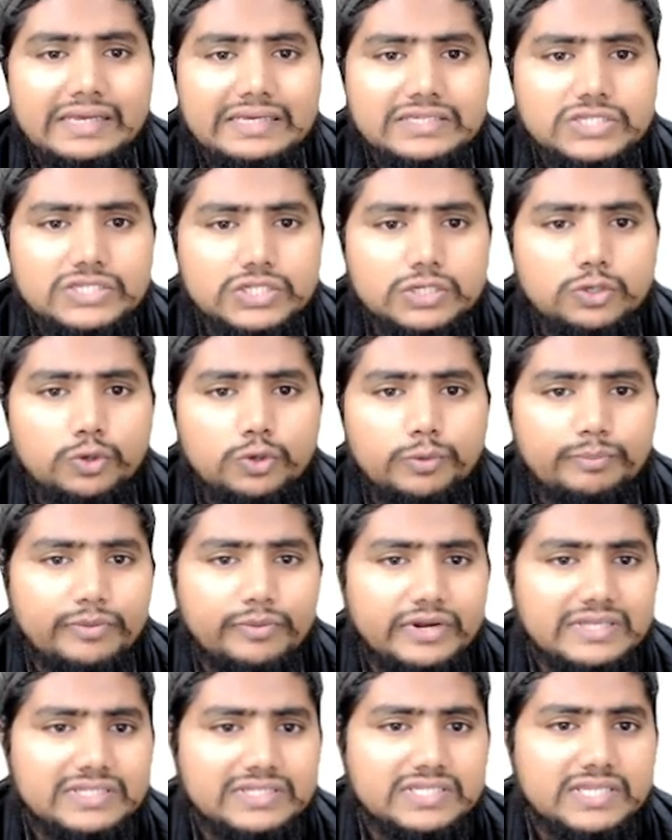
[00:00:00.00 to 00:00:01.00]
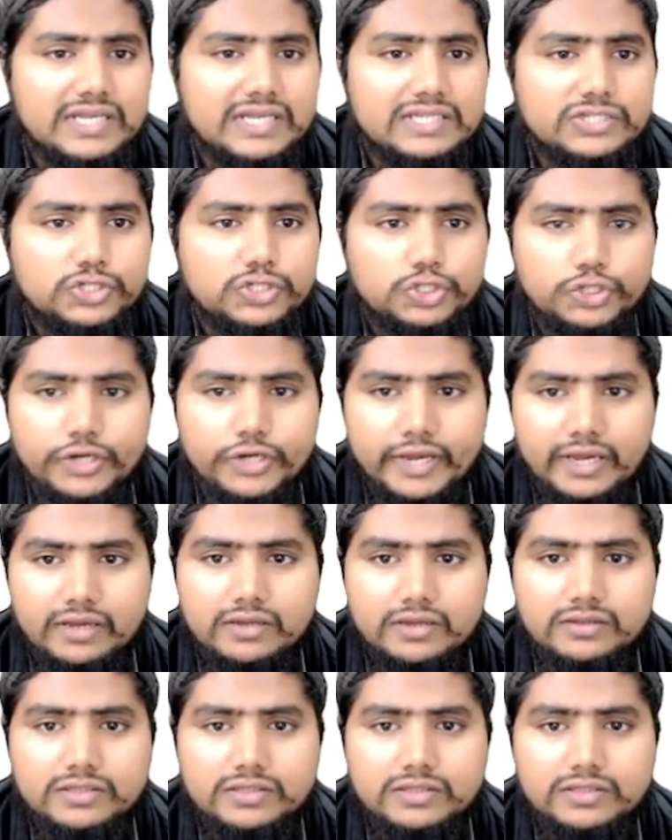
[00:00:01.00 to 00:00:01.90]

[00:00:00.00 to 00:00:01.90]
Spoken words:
cells shrink.